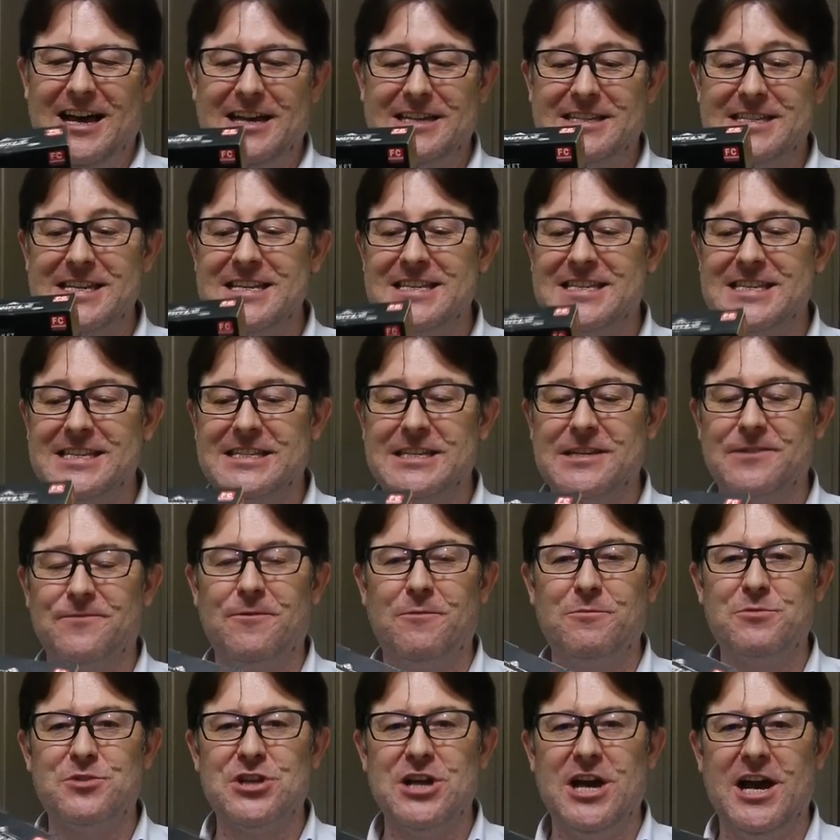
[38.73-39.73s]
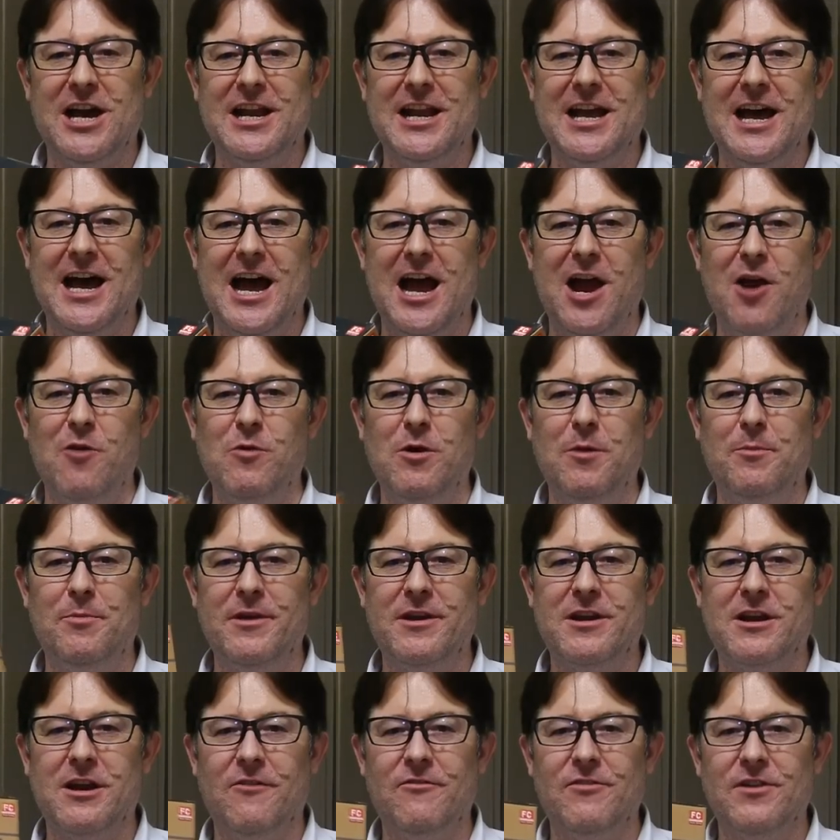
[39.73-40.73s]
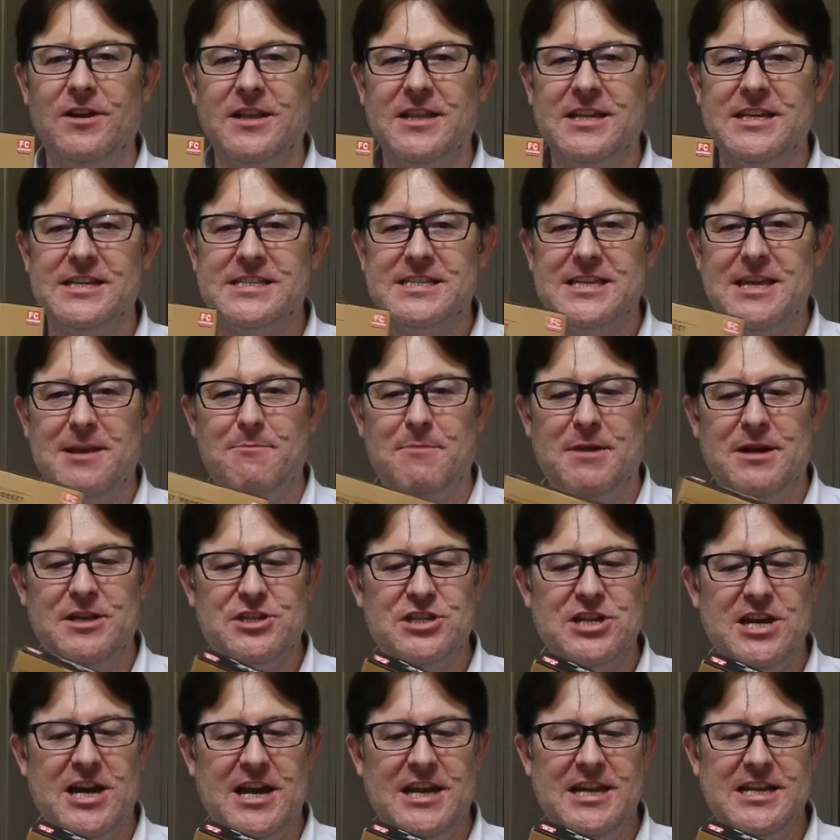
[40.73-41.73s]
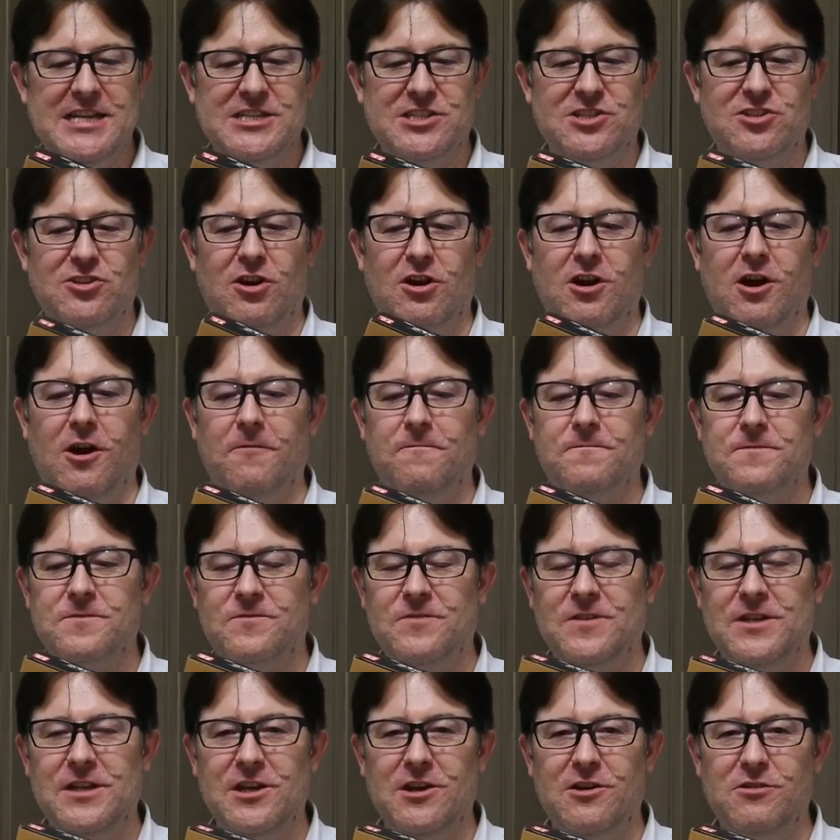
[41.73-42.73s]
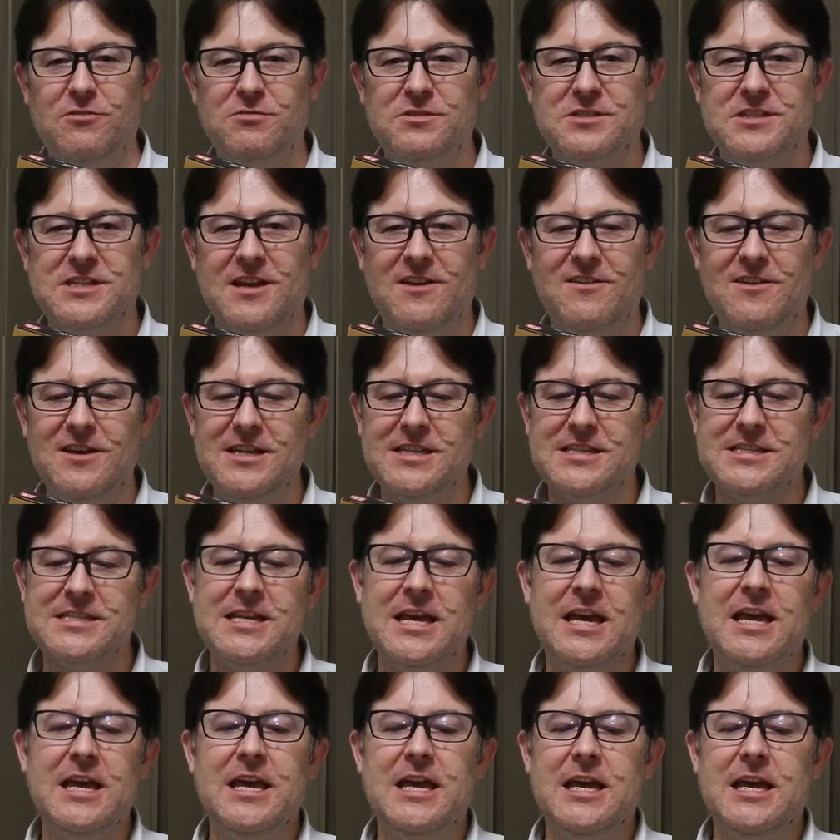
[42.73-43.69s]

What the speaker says: Since this is from China, I will be covering this in my Chinese knockoffs video series